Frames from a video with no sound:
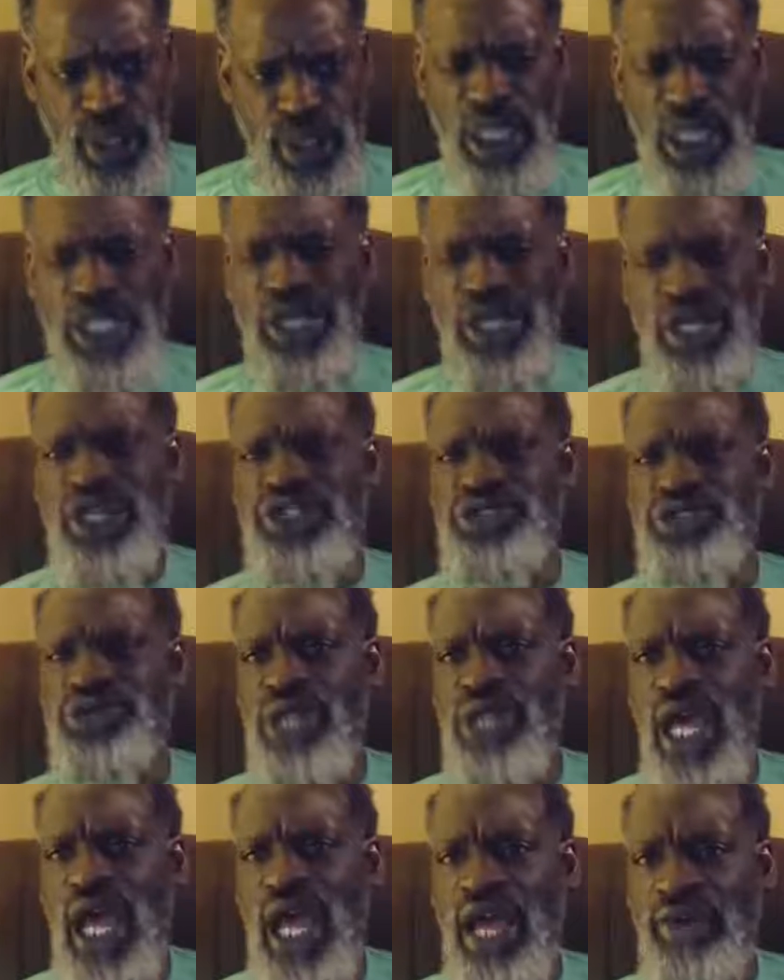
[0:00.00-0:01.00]
that are
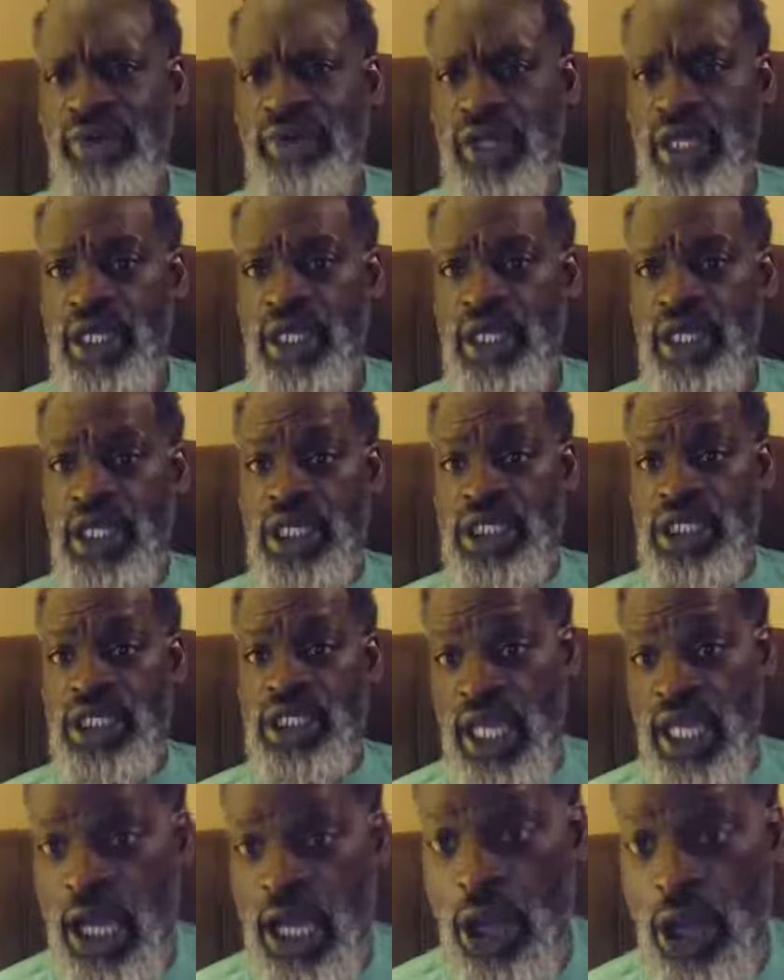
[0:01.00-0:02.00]
striving to
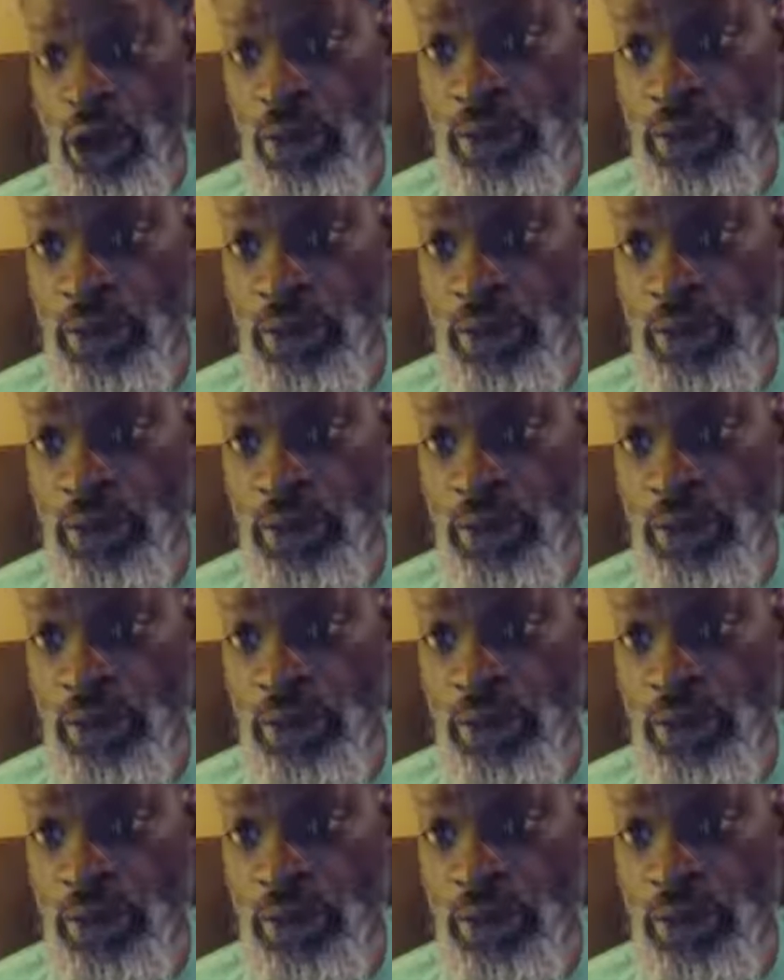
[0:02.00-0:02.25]
help